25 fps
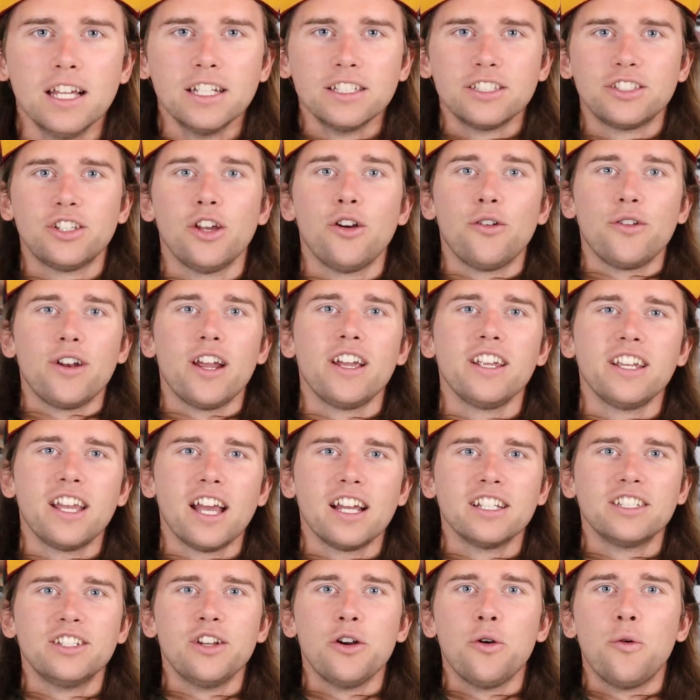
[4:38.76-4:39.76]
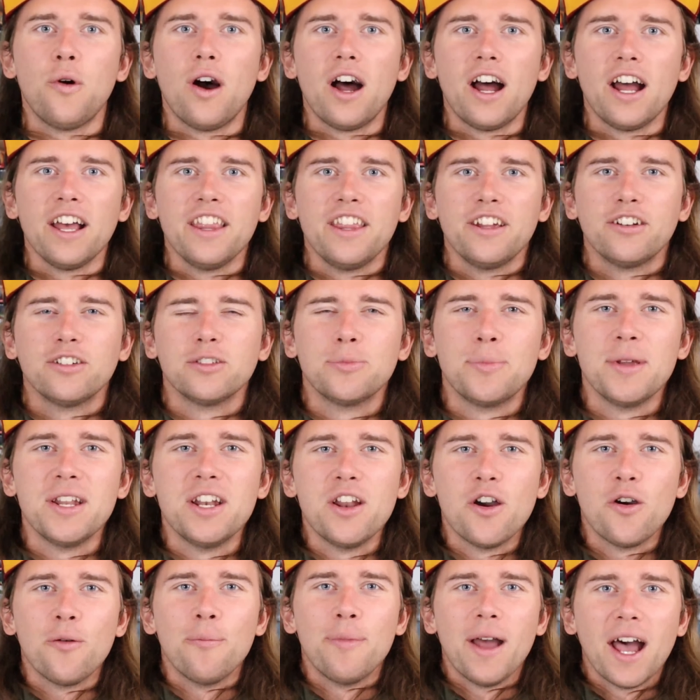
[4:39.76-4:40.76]
So now you guys know why there's been
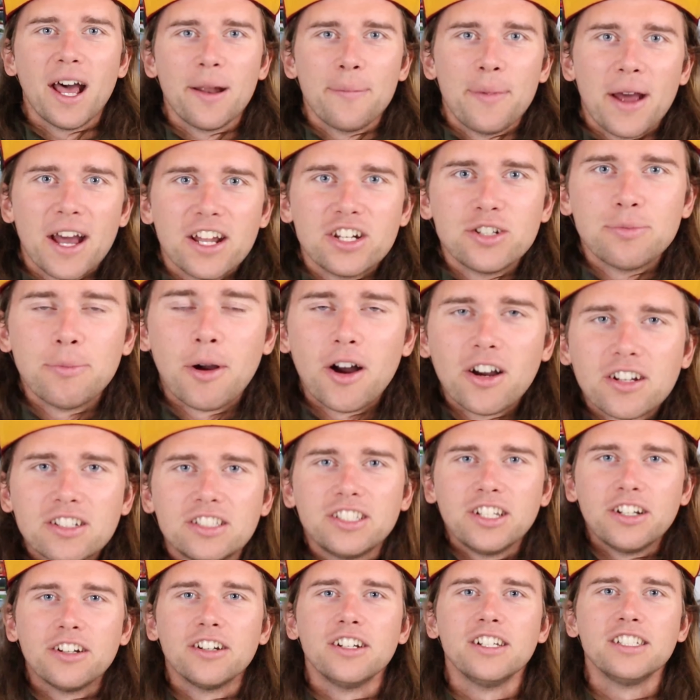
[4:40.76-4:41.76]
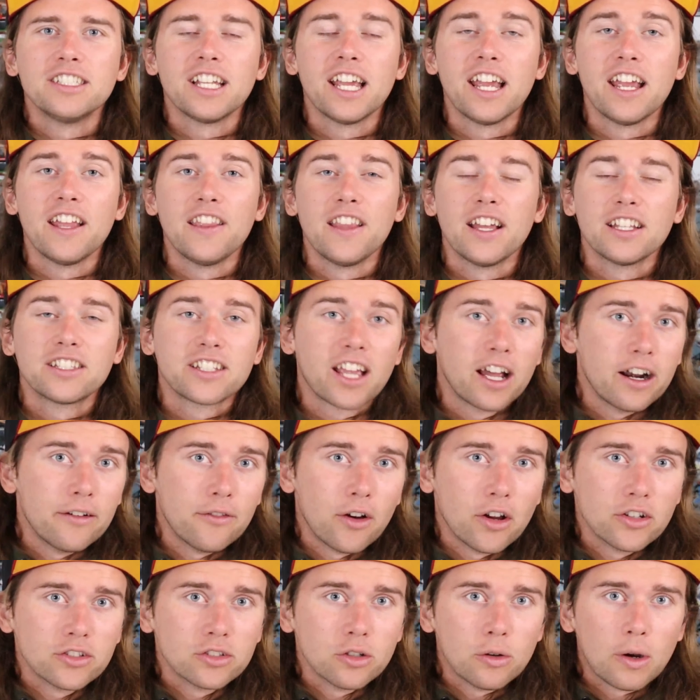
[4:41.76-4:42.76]
no Bad Batch mock series, and that's kind of
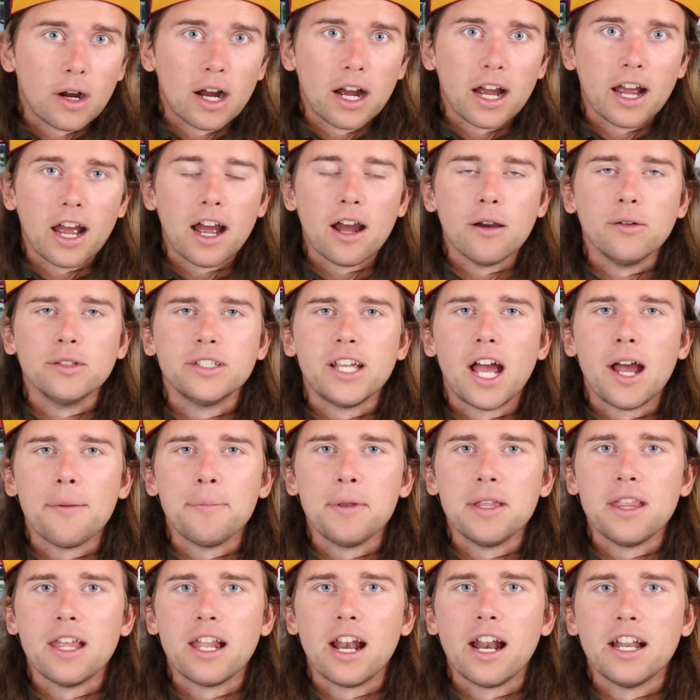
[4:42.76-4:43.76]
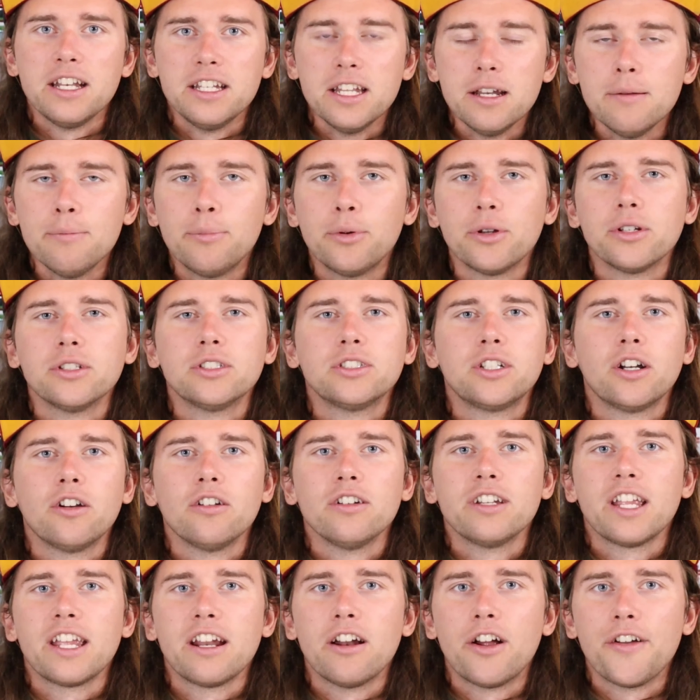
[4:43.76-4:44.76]
also why I was happy that I didn't put a
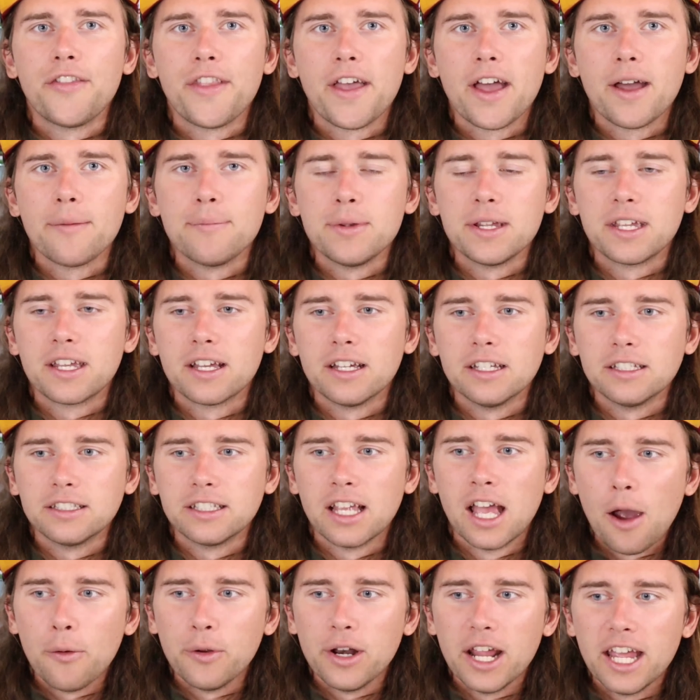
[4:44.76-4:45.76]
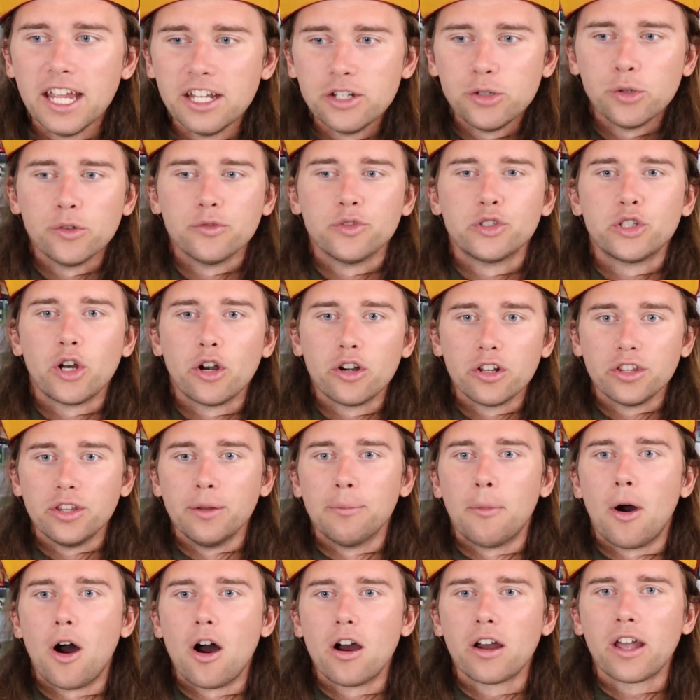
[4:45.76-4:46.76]
start date on that, because I would hate to have started the
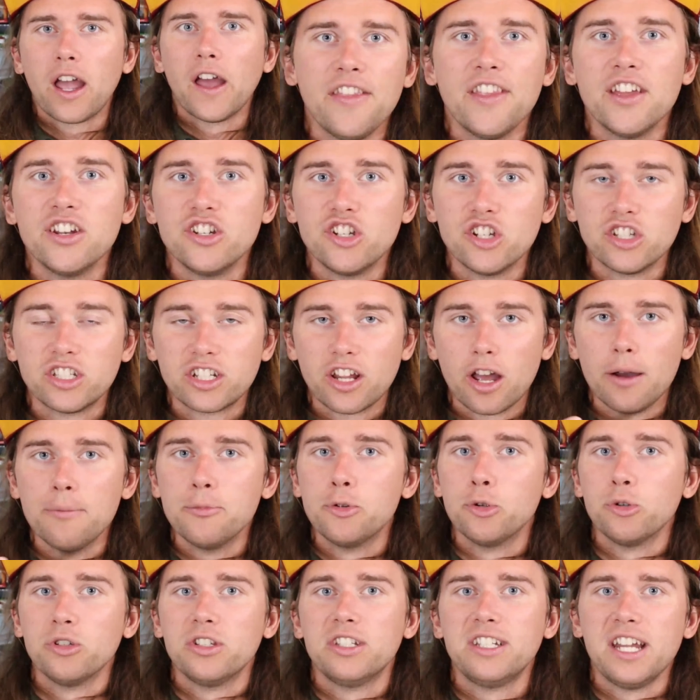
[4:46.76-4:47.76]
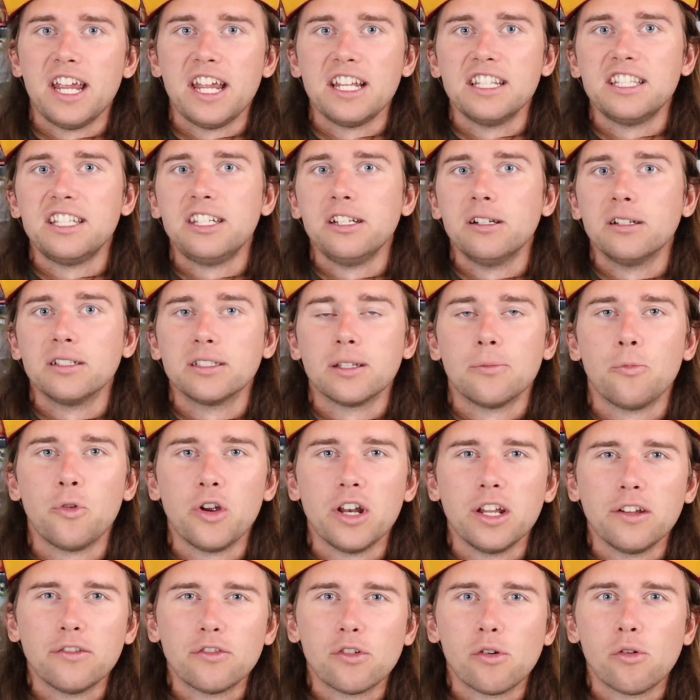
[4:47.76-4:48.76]
mock and then just come to a standstill as I'm
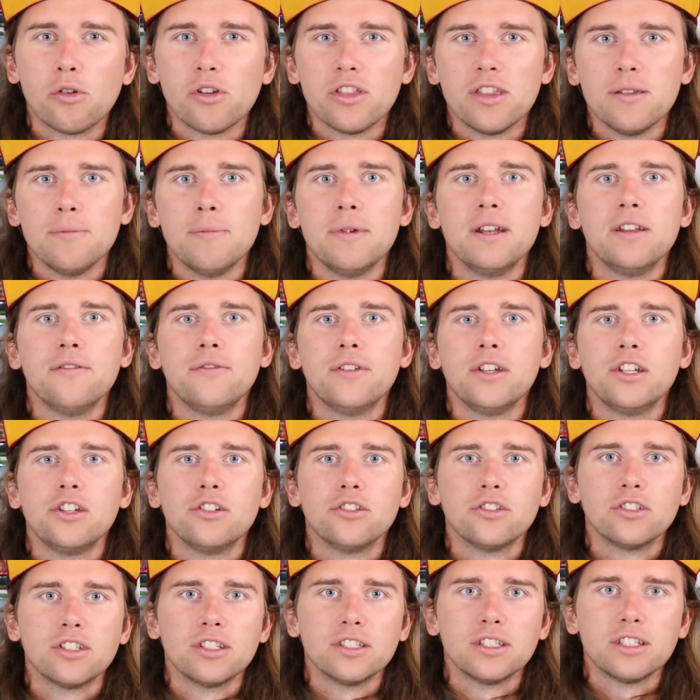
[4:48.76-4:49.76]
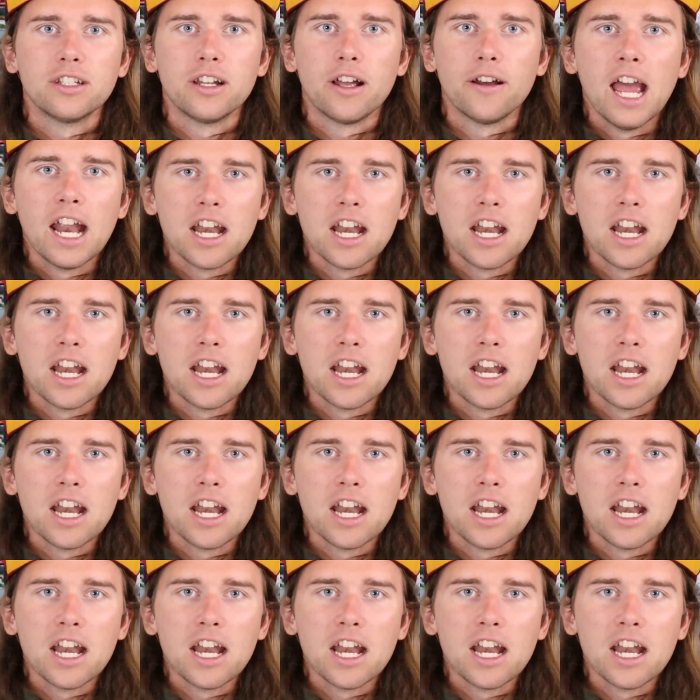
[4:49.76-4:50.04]
waiting for the minifigures and stuff.